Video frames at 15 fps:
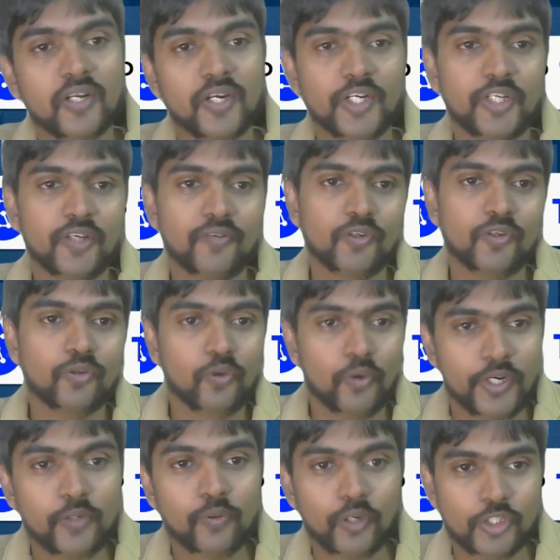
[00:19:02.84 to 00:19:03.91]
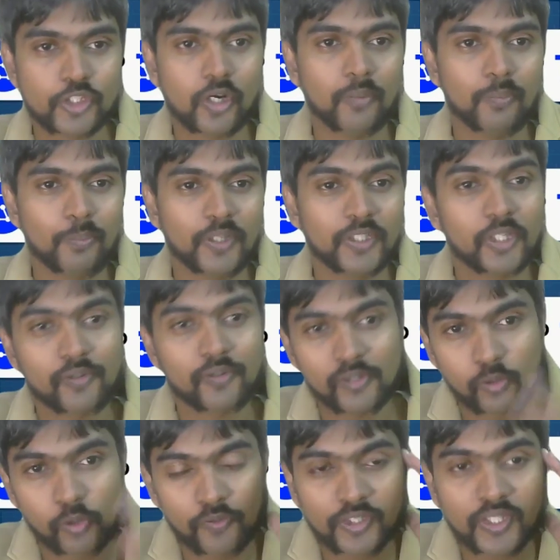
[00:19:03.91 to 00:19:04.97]
an interview, go into a job, but they
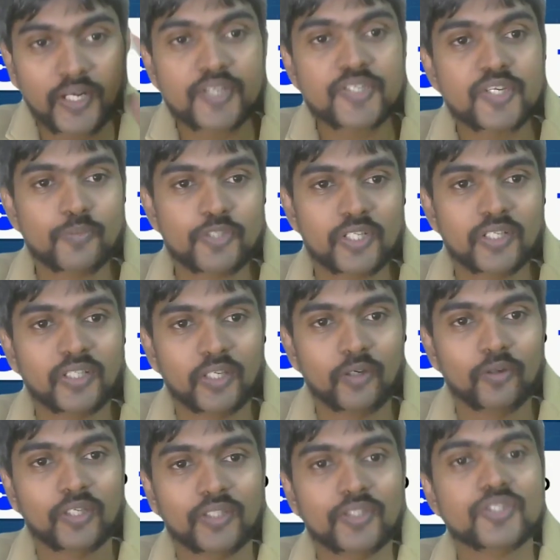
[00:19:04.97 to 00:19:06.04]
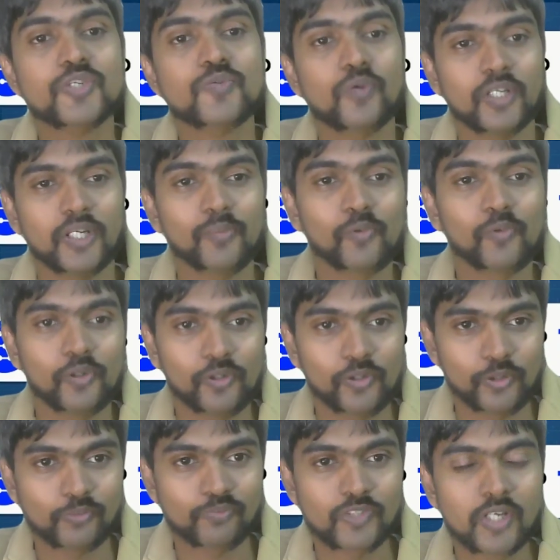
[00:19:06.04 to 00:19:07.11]
go with an assumption ki, okay, this is what I'm going to
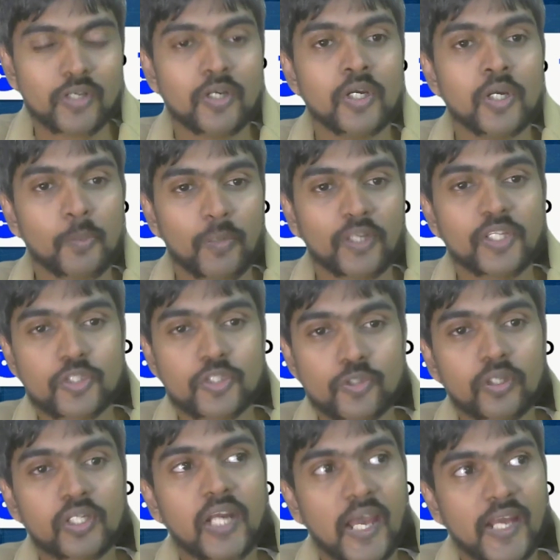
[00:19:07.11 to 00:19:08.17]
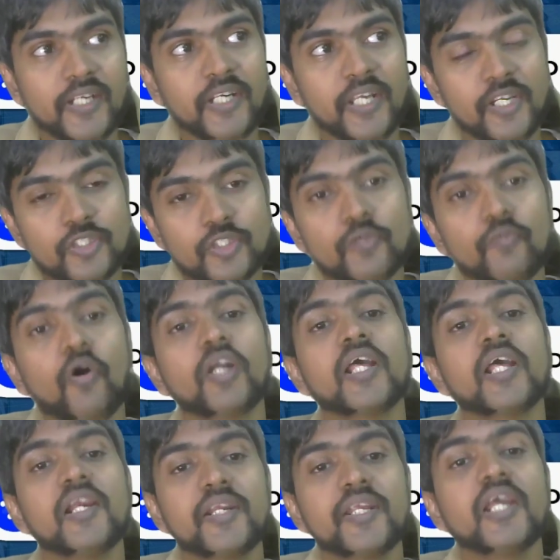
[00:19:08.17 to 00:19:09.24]
do. But there's no clarity as to what
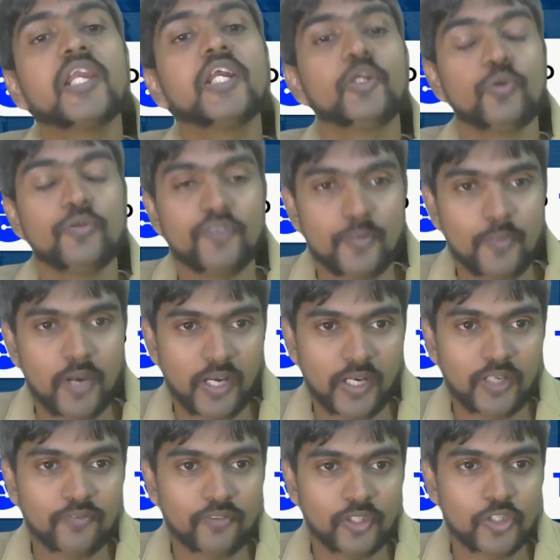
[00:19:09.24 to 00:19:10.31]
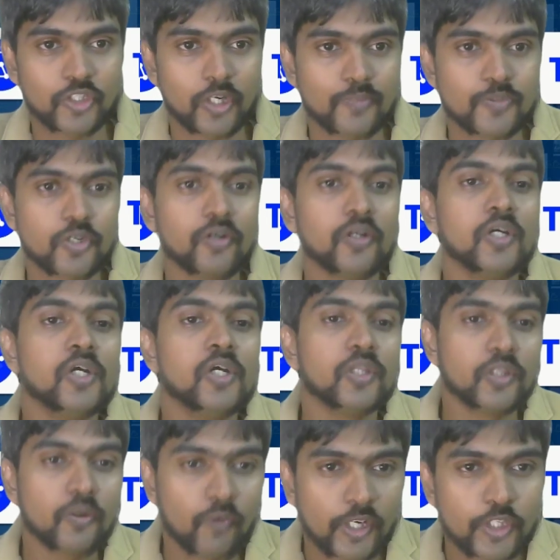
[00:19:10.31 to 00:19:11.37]
I'll really do if I'm hired for the job. So
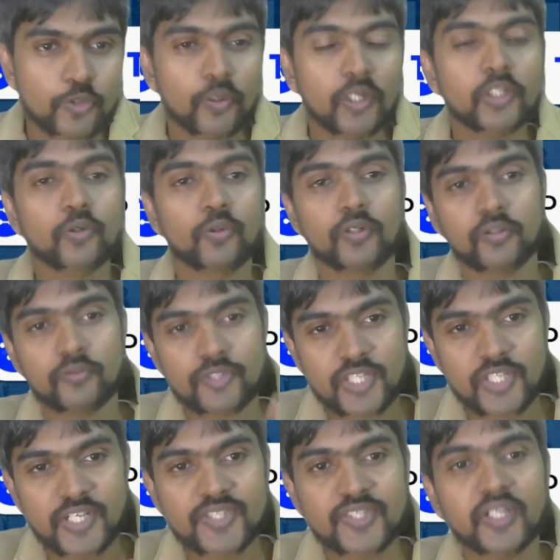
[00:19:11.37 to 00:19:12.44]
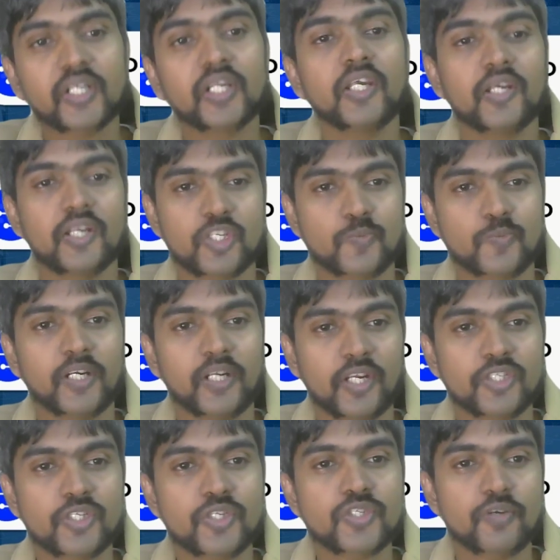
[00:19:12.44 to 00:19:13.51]
the virtual tour sets that clear
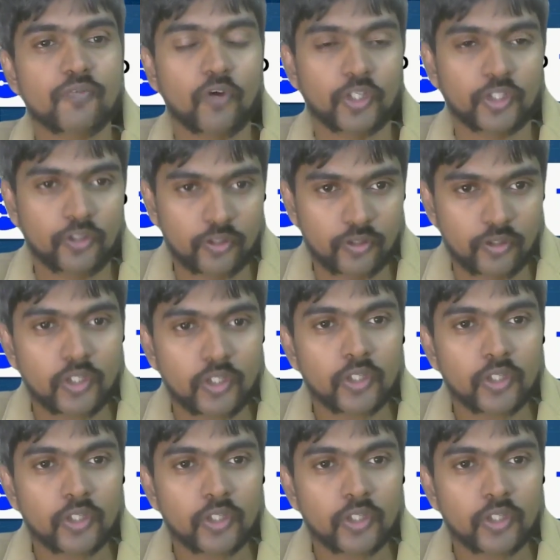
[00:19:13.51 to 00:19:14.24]
expectations of what you're